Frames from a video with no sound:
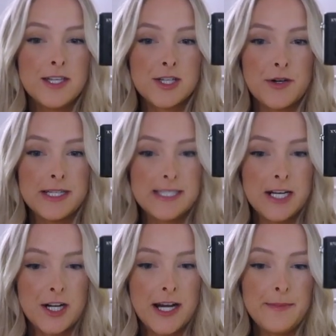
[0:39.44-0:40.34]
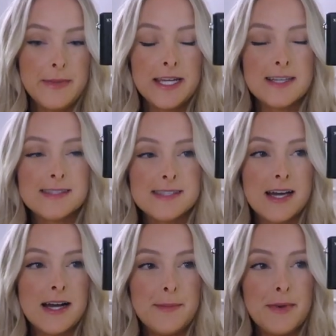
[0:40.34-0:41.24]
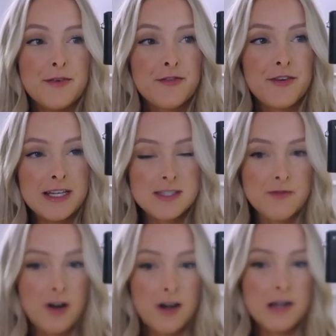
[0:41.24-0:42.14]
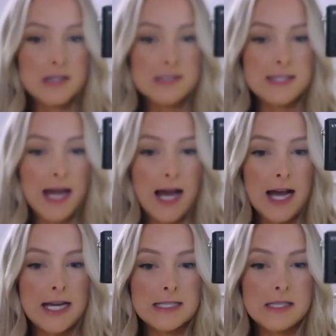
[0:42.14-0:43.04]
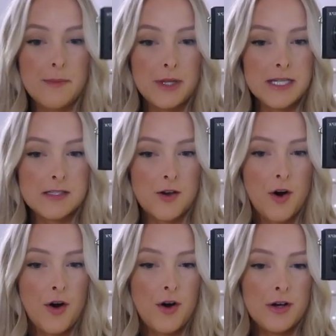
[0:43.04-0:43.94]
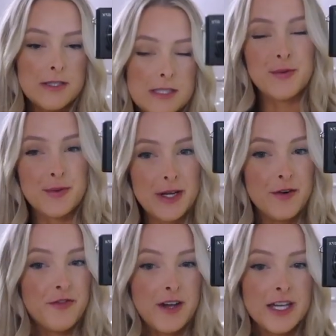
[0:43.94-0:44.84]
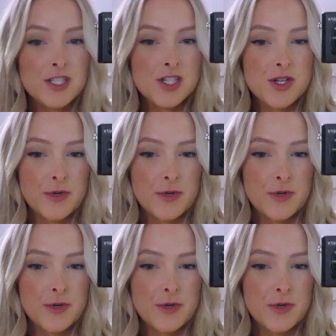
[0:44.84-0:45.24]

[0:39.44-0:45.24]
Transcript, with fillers: to go to dinner and meet some friends of ours at a place called Reel Fish,